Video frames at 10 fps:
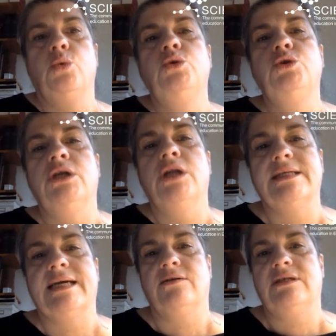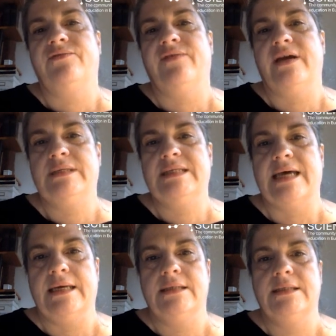who do not identify with
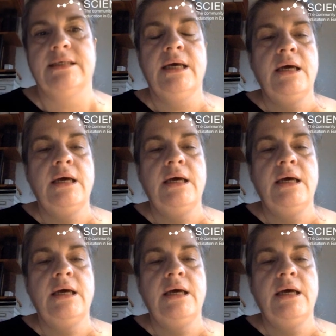science.